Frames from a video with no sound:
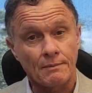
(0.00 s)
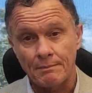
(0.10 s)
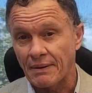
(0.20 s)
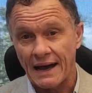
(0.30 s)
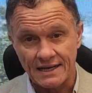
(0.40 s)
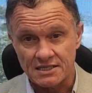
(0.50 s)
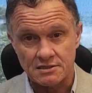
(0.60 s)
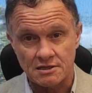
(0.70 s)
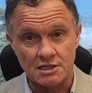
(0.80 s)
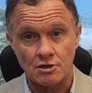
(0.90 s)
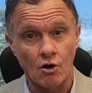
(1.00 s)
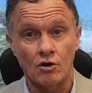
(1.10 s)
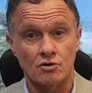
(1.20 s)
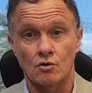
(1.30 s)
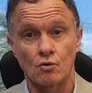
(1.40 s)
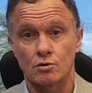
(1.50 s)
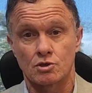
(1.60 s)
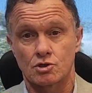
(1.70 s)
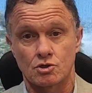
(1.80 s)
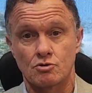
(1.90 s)
pass this on to all
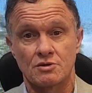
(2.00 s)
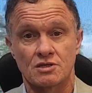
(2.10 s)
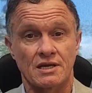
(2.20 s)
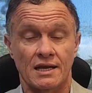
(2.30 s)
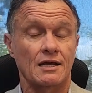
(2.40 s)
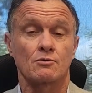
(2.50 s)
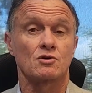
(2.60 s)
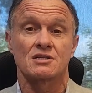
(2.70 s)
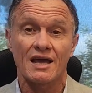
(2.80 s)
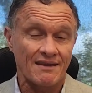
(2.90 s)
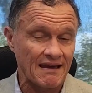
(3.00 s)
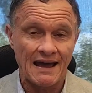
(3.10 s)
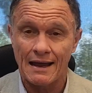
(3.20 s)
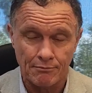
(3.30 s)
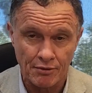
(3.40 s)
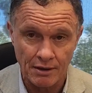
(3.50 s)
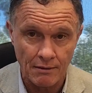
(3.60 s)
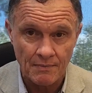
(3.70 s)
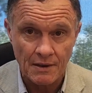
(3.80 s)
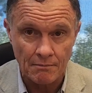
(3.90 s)
consumers. In other words, they can't bring
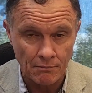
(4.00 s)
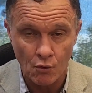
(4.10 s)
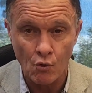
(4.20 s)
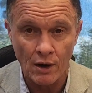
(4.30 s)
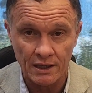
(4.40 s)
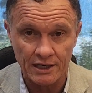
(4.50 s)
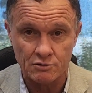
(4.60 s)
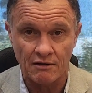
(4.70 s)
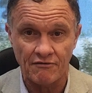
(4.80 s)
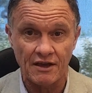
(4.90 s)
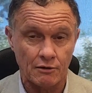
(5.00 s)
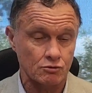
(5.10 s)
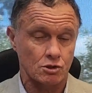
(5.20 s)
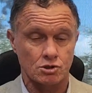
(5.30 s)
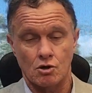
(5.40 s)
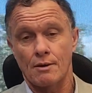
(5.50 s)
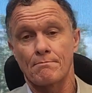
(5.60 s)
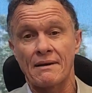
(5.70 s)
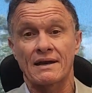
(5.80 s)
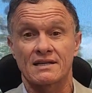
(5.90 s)
more electric vehicles to try and
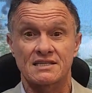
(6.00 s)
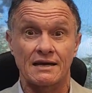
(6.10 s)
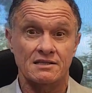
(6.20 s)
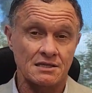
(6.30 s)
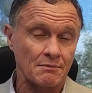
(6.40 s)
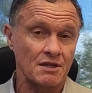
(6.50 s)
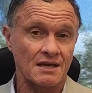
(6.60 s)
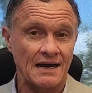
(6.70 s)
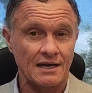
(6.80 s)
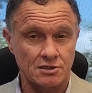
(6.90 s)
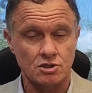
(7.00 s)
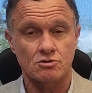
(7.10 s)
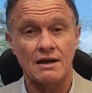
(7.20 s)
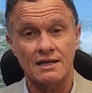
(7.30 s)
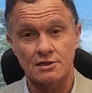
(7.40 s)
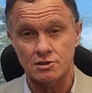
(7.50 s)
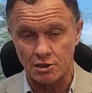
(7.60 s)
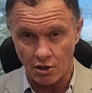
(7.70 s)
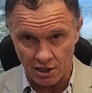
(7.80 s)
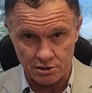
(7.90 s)
balance out some of the cars Australians
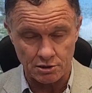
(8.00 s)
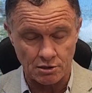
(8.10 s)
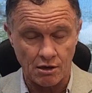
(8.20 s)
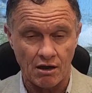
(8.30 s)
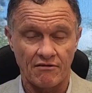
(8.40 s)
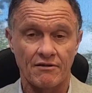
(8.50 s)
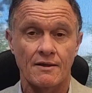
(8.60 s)
like to drive.